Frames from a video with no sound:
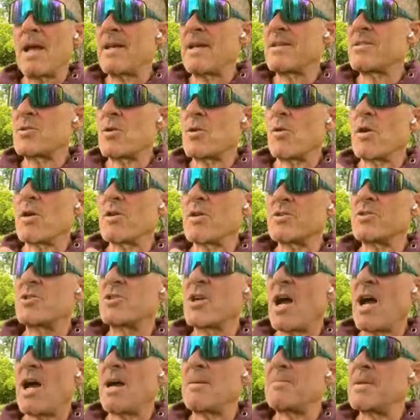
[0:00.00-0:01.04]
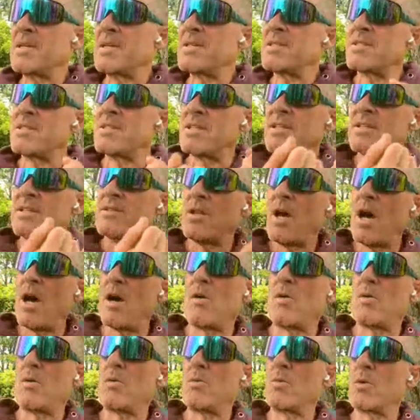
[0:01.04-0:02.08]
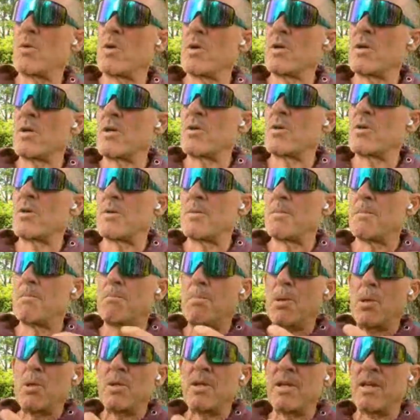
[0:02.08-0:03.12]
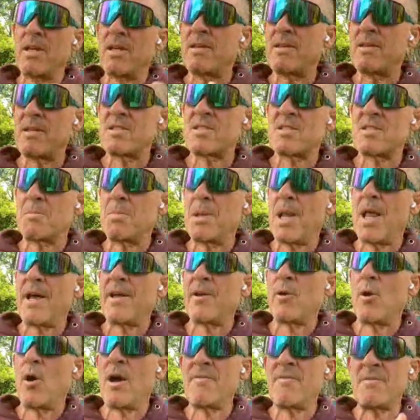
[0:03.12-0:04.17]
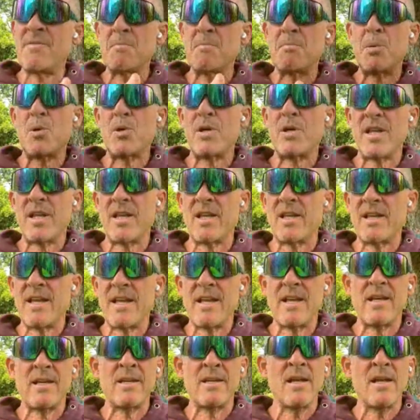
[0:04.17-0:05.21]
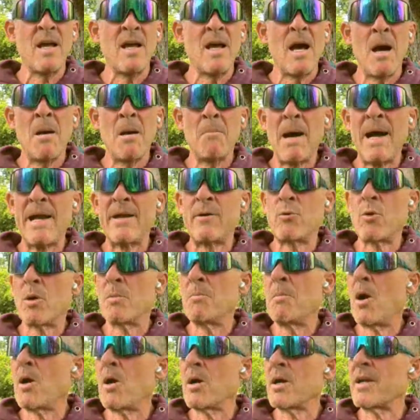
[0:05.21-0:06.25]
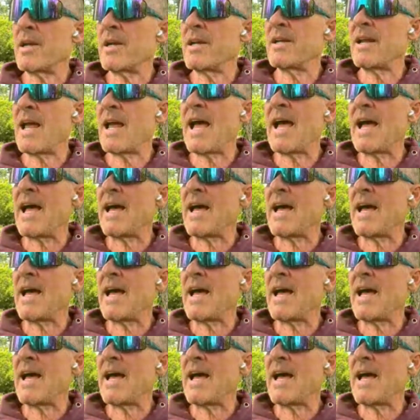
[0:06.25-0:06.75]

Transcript: And so our job is to, no, we're pulling the supply off and putting it in a micro market.